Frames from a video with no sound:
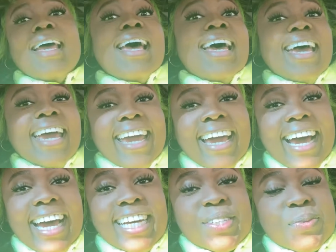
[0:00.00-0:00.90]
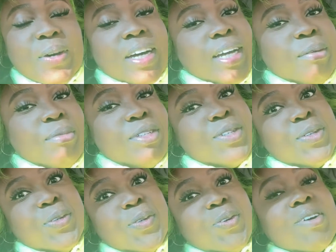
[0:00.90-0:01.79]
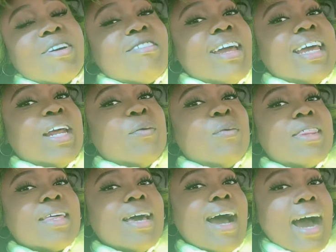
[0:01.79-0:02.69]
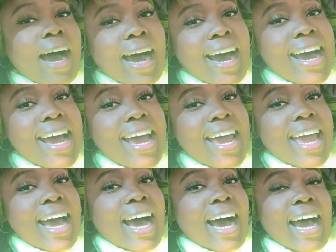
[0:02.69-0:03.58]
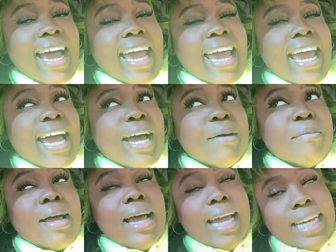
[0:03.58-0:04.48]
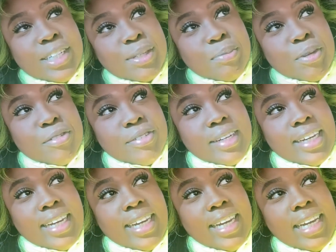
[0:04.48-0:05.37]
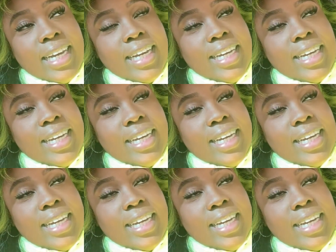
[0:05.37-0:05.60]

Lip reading: Hey guys, welcome to Creating with Kai. I am Kaisha Marie.